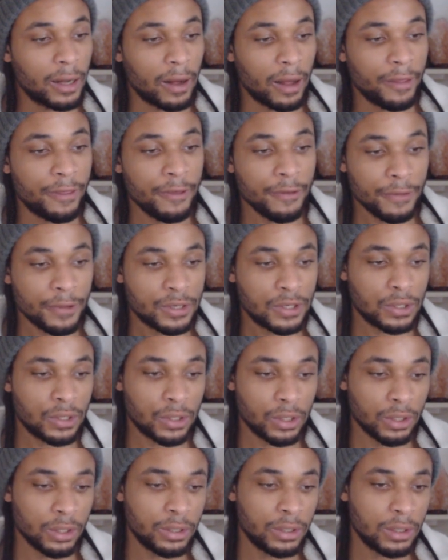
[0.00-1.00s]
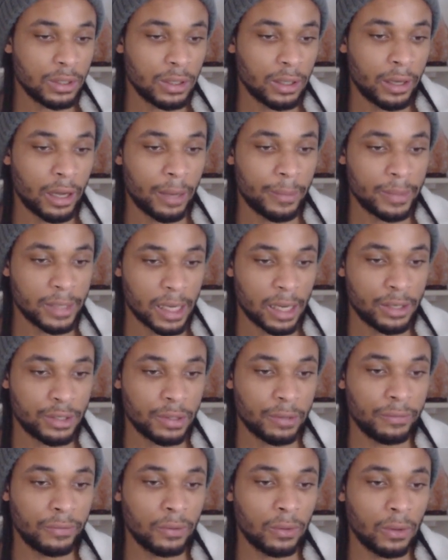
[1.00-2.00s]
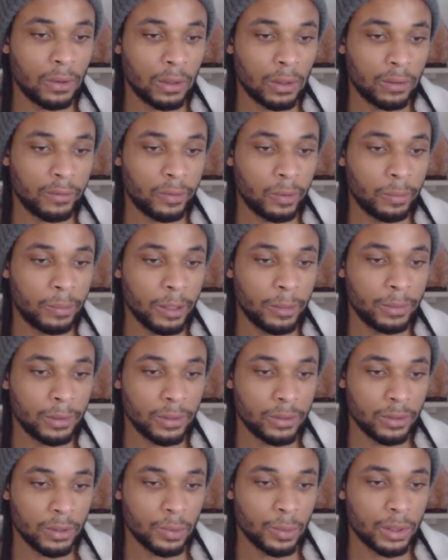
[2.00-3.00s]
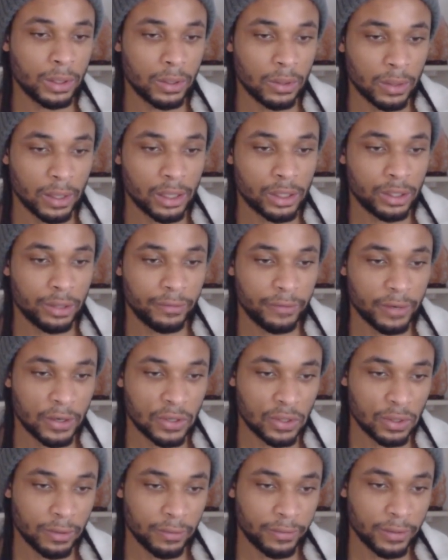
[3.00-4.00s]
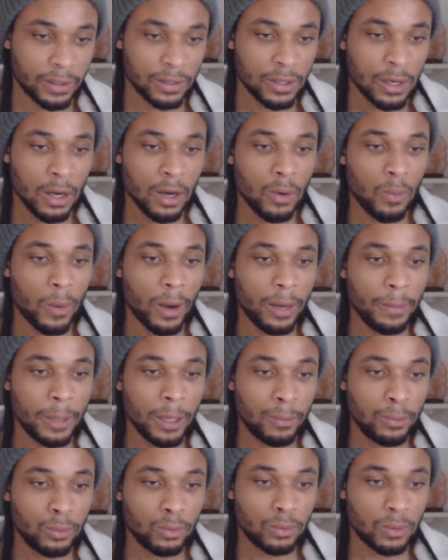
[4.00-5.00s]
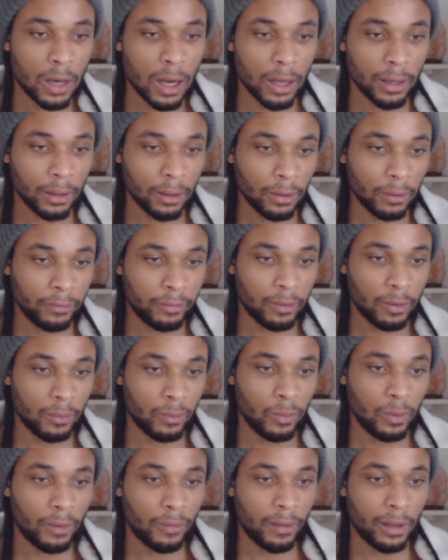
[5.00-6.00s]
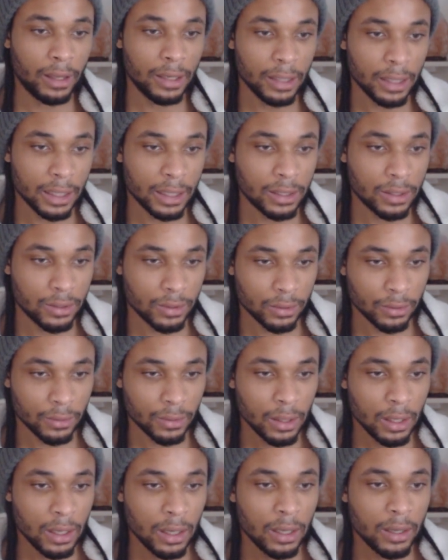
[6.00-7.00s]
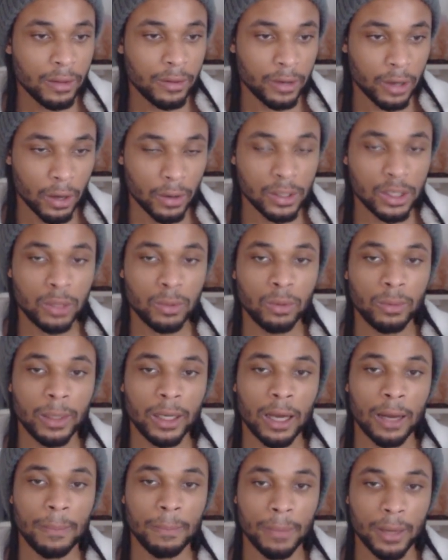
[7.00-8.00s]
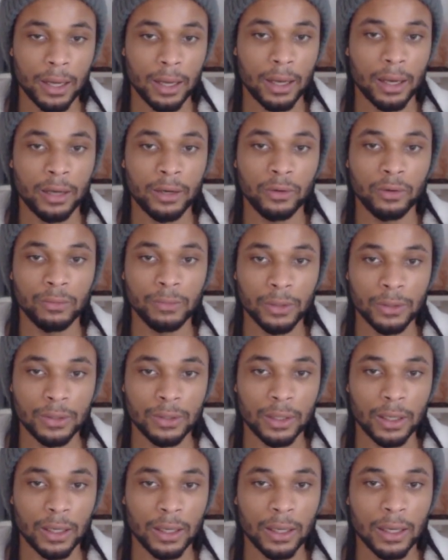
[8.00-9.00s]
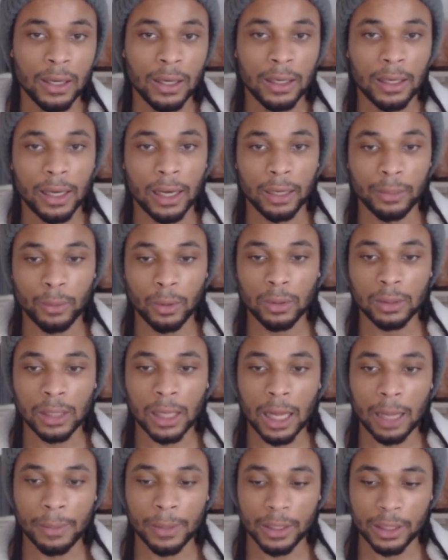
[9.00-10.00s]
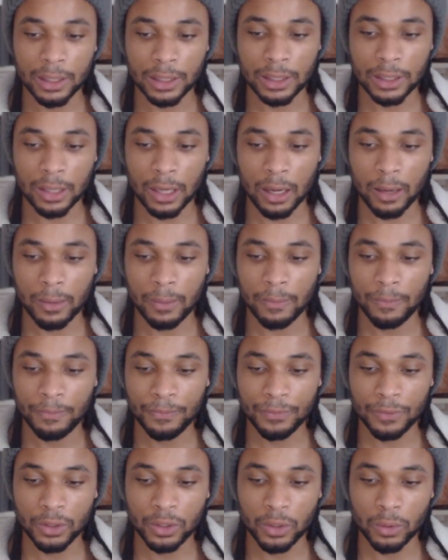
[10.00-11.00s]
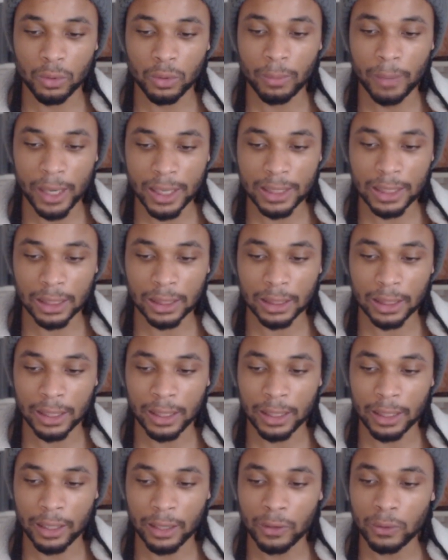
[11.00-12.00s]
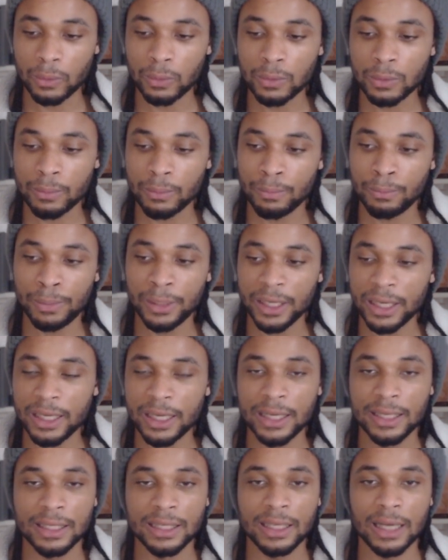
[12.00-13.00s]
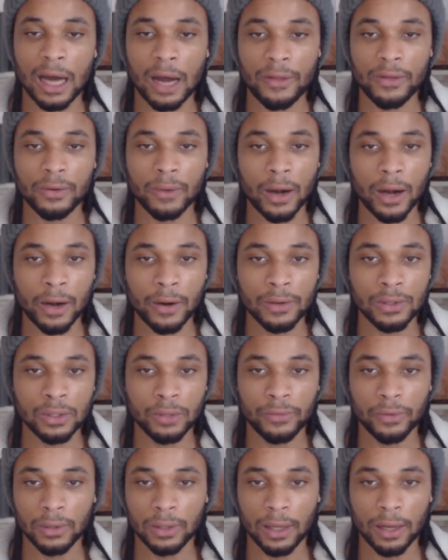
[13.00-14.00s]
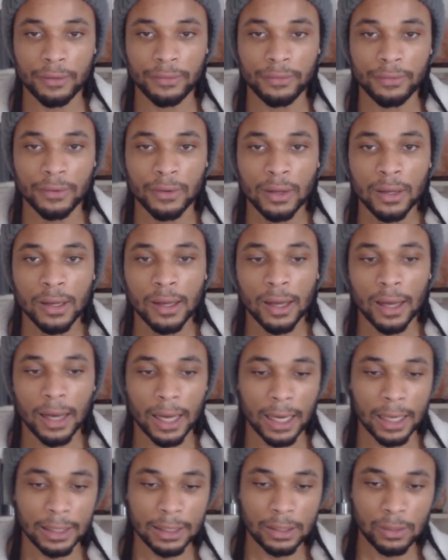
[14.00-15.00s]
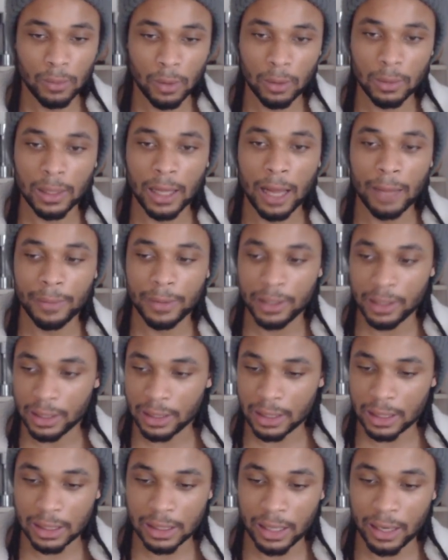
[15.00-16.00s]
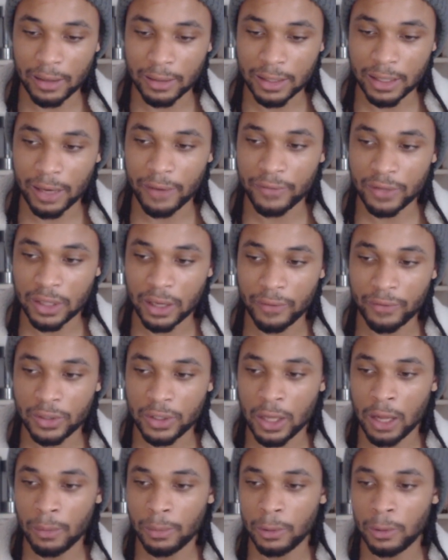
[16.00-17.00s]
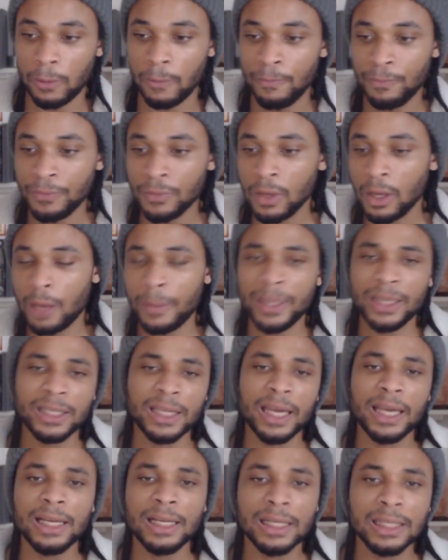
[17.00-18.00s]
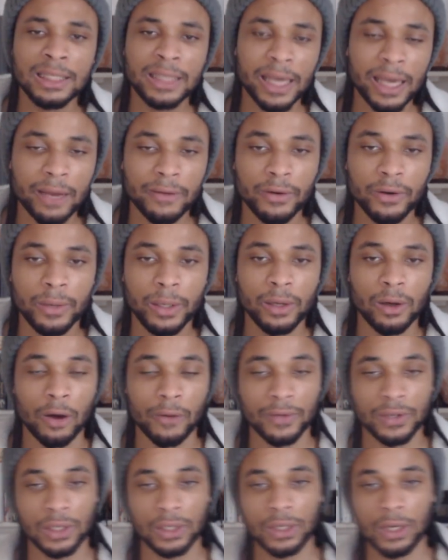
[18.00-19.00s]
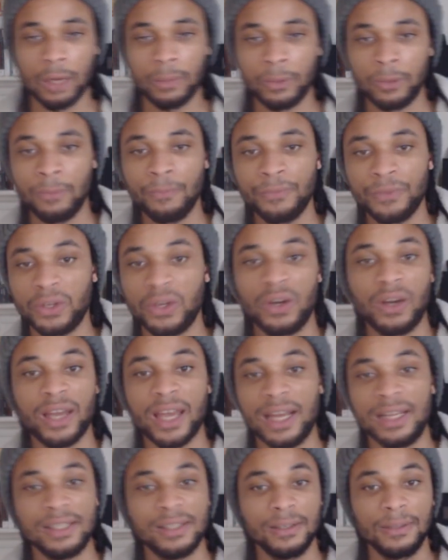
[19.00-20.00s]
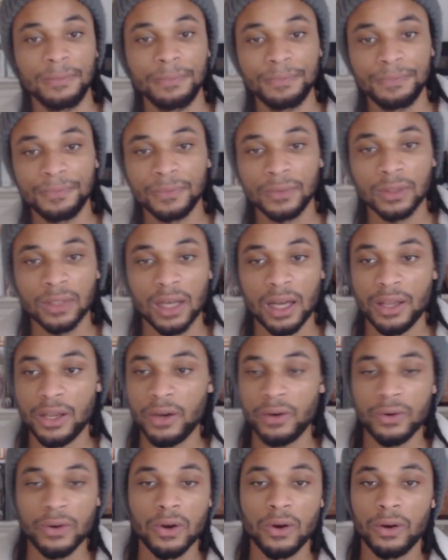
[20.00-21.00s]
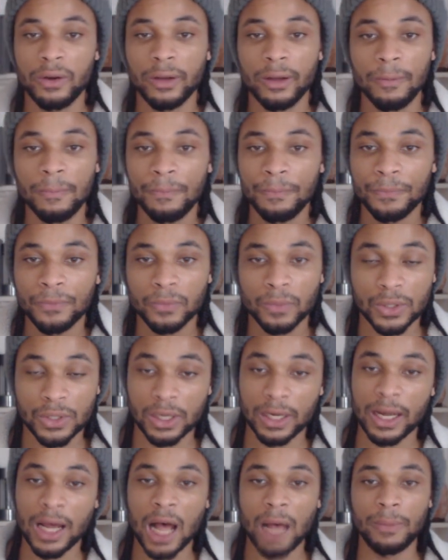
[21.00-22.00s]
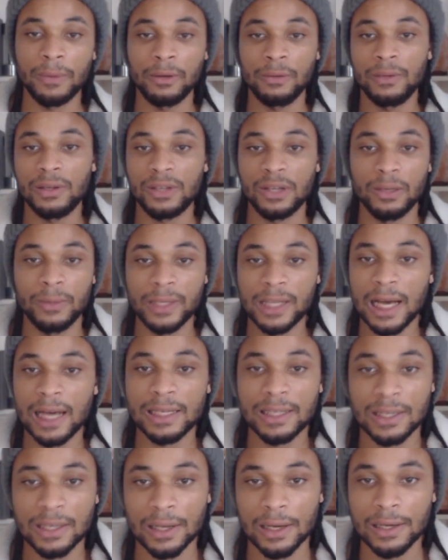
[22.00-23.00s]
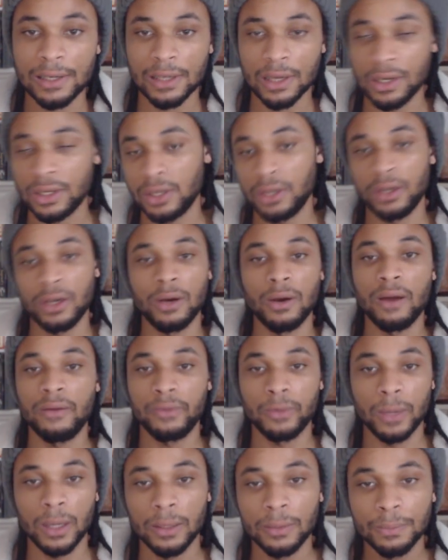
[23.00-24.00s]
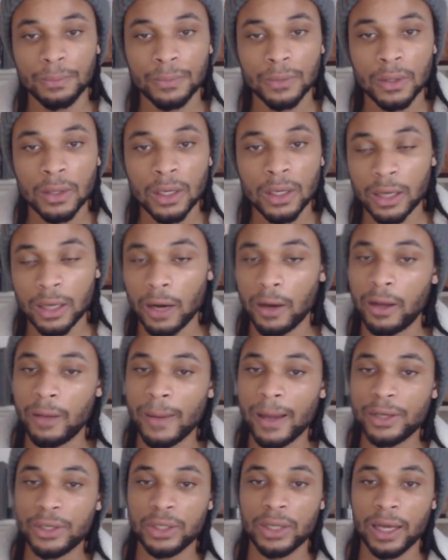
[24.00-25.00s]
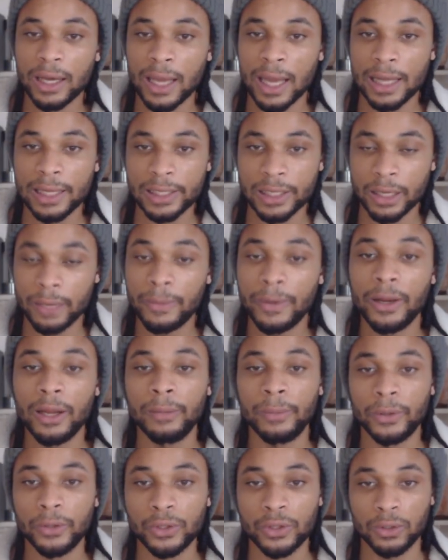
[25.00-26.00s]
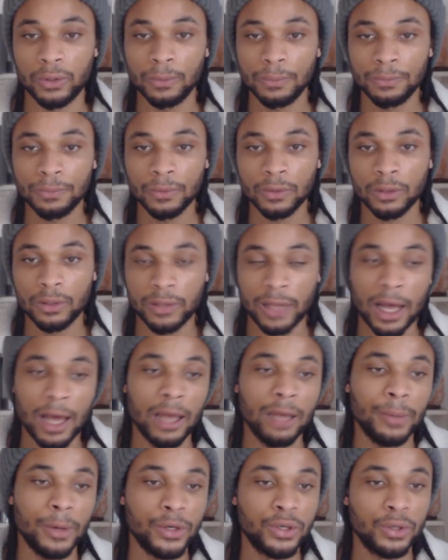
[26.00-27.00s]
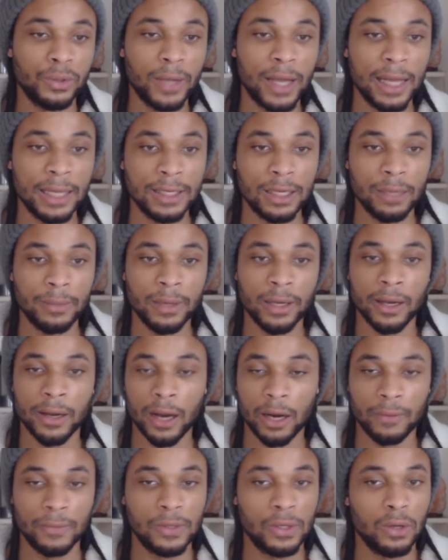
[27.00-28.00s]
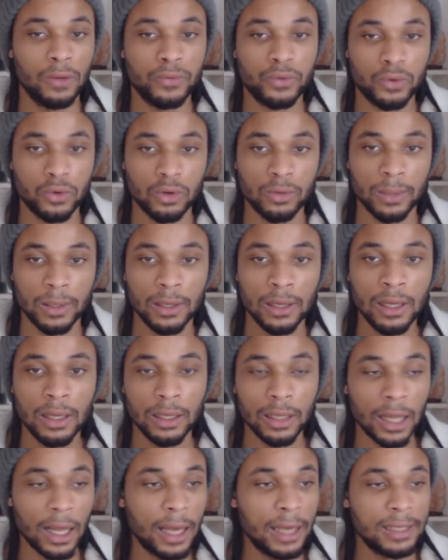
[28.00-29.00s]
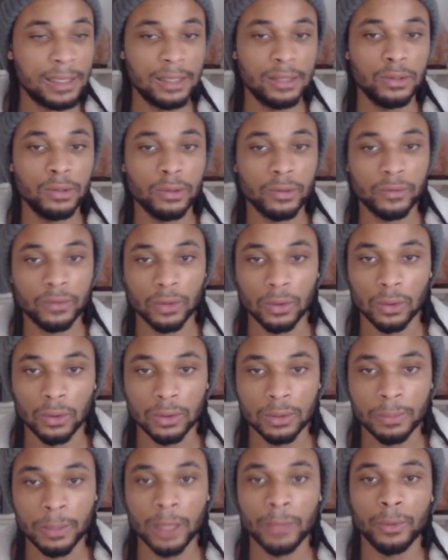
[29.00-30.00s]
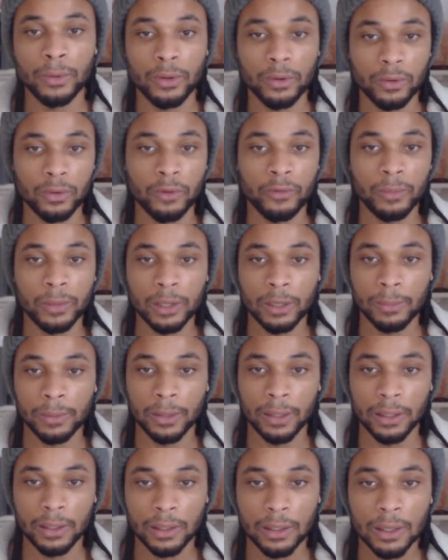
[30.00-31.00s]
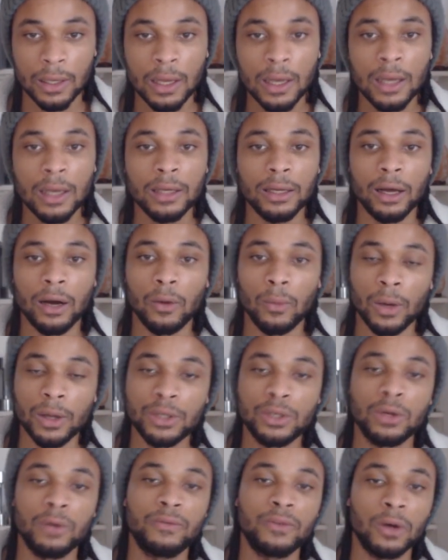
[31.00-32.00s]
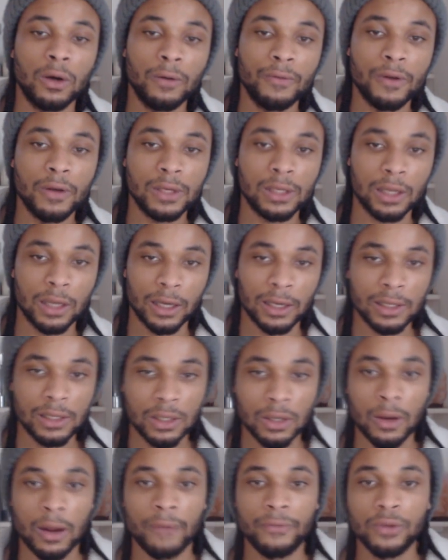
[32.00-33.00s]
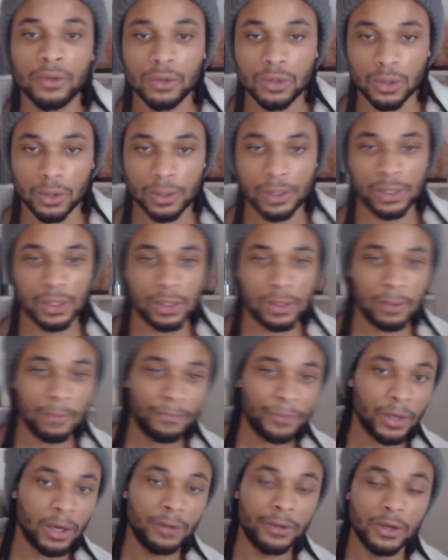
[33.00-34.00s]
Now, I think this is a good analogy for a lot of what people are doing when they're not actually facing their fears. When people run from what they need to do, the ghost will become bigger and it will mutate. And what will happen is it will bleed into other areas of your life. And what will happen is, say for example, I mean, take a really obvious example. You got cancer, and you're ignoring it. What's going to happen? It's going to metastasize, and it's going to go everywhere. Now, imagine that cancer, but emotional. That emotional cancer being unresolved trauma, lies that you have told, people that you've manipulated. Now, once you've told those lies, you have two choices.